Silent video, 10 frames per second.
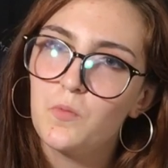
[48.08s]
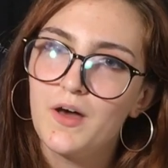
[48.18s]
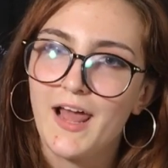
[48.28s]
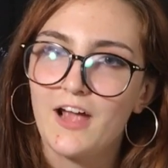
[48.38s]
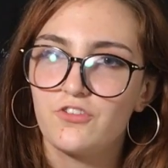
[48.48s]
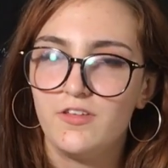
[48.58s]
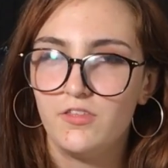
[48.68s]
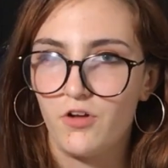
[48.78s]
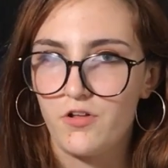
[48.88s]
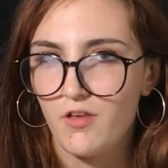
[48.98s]
1 actually
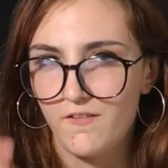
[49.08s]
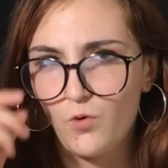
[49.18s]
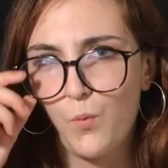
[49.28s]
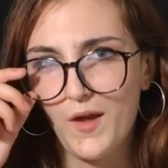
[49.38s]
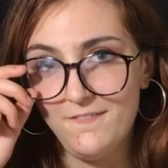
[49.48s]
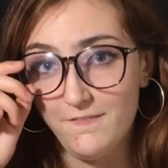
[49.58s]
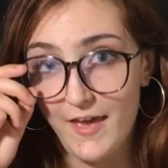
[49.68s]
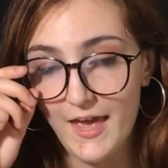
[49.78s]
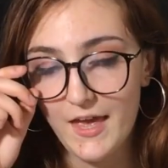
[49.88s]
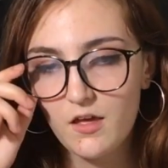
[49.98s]
starts off quite
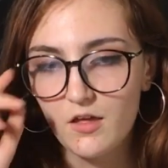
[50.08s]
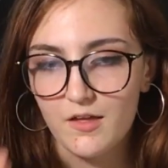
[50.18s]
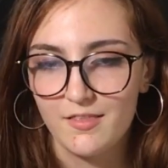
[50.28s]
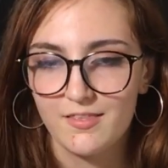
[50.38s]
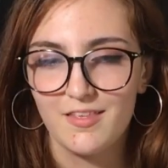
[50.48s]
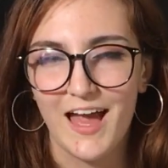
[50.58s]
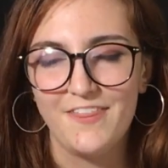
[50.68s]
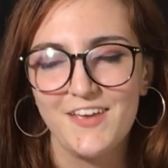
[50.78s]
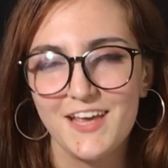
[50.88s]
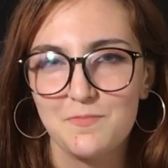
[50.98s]
vague. I
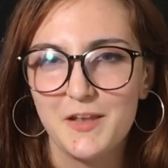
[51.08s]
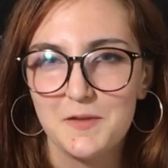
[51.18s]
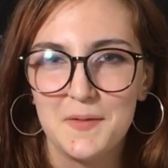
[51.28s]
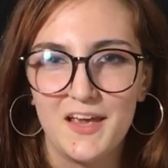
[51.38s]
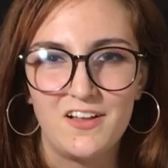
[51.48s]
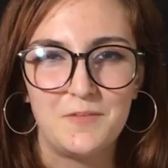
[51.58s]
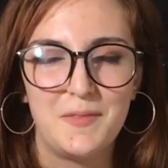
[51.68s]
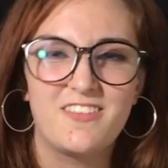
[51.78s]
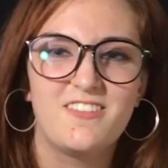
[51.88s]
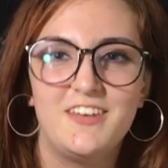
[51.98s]
think it's meant to be all
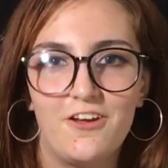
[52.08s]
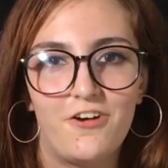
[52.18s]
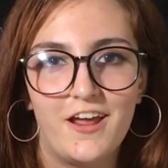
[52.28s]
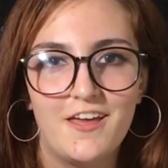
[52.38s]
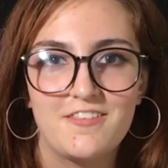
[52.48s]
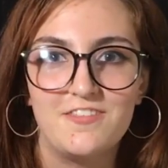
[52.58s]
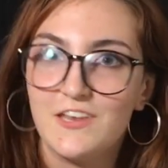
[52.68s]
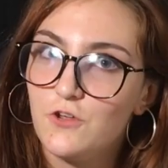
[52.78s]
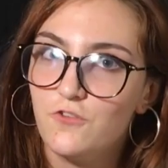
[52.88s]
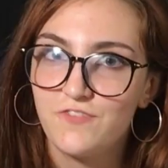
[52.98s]
mysterious and
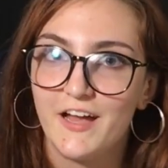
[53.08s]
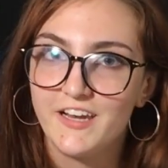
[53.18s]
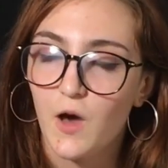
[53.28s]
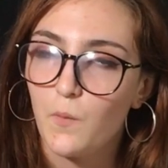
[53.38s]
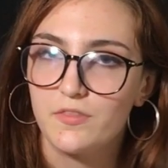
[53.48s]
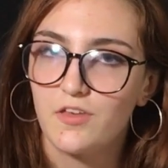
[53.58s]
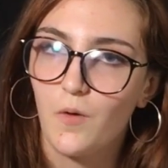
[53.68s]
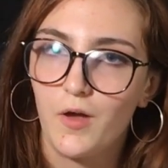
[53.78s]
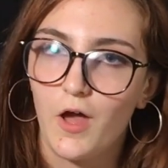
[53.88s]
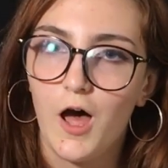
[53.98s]
then you find out what's
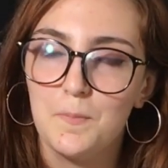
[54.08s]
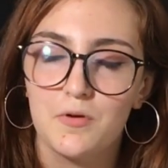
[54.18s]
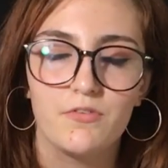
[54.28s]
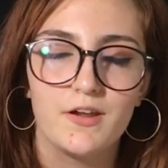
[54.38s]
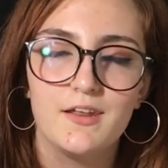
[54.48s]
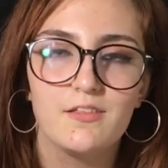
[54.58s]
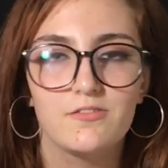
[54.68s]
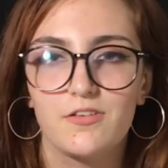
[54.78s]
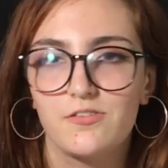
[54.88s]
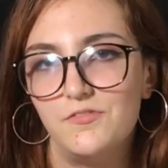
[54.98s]
going on, but really it's
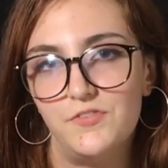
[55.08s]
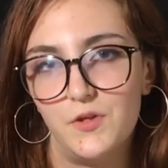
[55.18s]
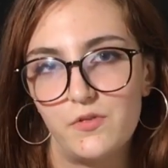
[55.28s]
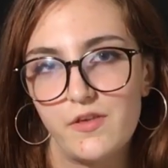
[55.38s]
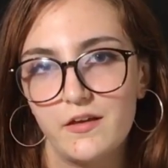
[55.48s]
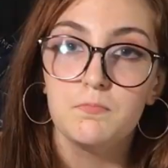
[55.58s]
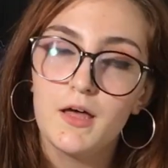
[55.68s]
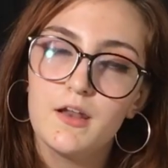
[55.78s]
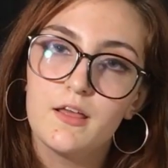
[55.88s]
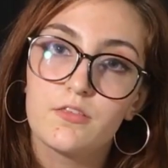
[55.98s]
just confusing.
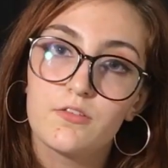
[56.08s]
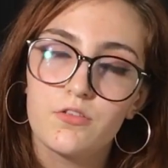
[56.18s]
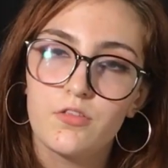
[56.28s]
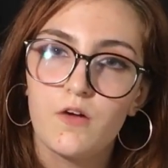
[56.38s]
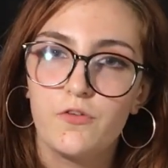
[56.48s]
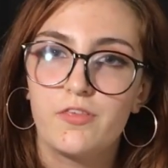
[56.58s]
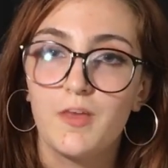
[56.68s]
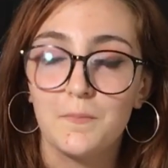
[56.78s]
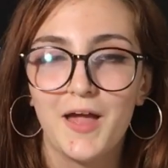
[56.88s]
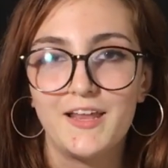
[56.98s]
But it starts off with
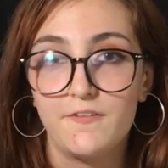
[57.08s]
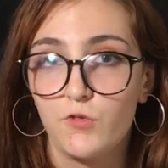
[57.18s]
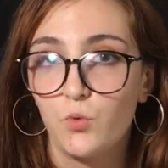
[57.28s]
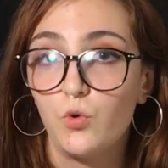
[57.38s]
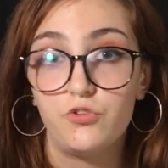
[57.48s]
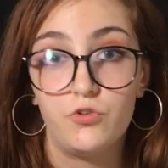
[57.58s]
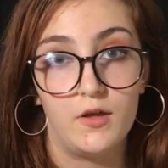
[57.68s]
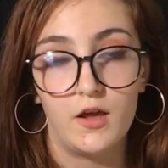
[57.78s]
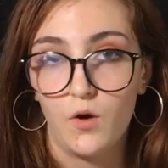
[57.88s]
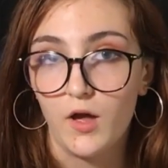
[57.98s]
some kind of school
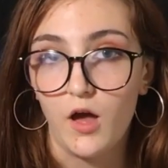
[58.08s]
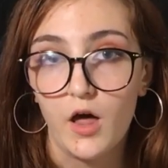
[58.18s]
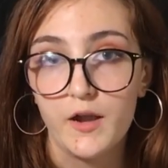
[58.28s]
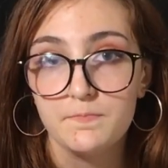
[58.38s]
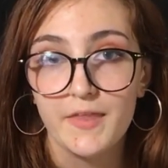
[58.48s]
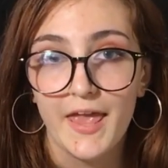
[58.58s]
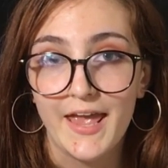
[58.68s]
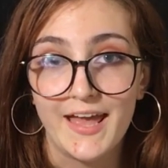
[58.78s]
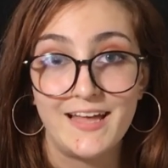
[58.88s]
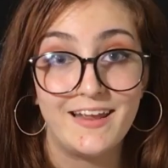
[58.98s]
shooting going on.
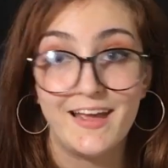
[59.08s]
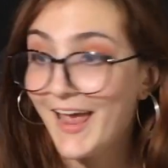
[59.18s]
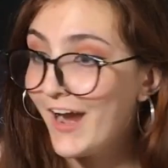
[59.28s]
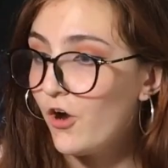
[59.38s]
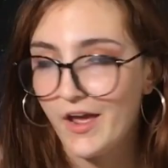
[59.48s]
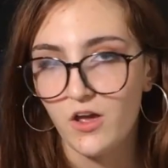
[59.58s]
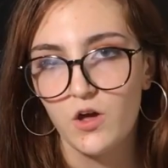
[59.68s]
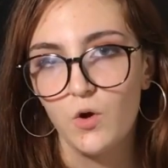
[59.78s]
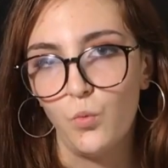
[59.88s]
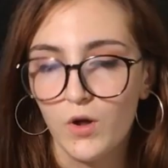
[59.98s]
And Eric,
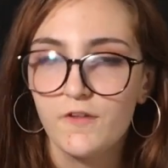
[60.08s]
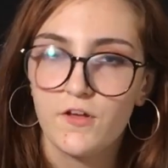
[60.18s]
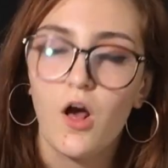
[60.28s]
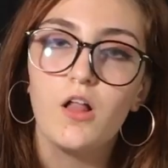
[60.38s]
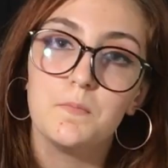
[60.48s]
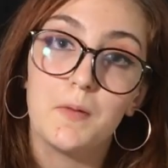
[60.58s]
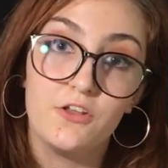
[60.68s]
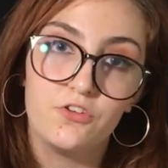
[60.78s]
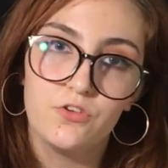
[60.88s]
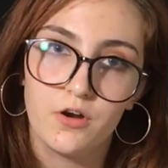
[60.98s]
one of the
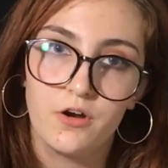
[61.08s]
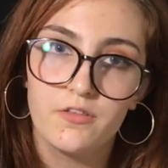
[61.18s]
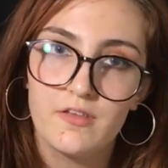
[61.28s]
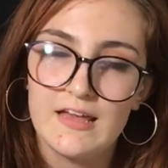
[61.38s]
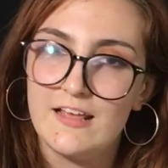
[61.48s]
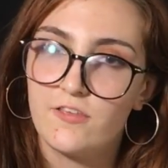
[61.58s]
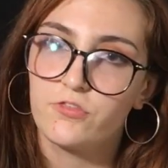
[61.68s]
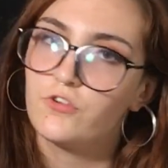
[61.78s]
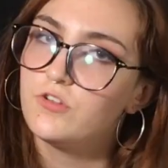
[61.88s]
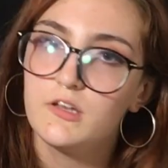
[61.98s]
Columbine shooters, is
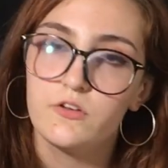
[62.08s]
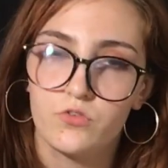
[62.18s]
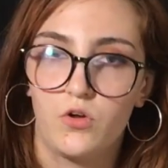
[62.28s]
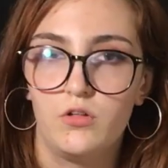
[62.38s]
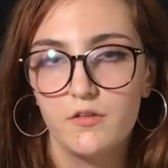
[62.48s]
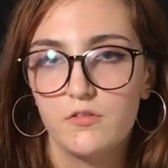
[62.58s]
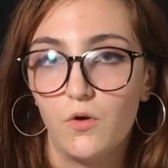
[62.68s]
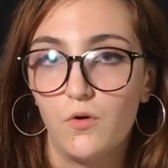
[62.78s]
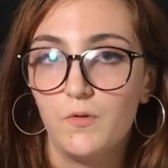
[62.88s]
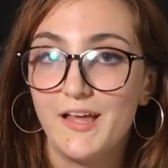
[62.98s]
13 years old,
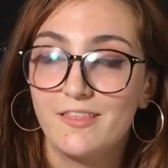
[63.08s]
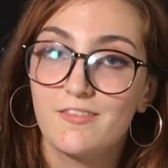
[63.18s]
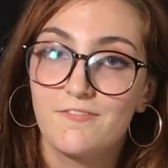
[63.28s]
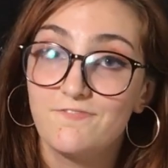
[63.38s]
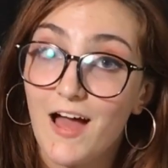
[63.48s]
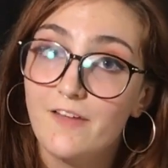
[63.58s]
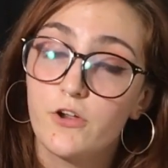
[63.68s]
so it's 5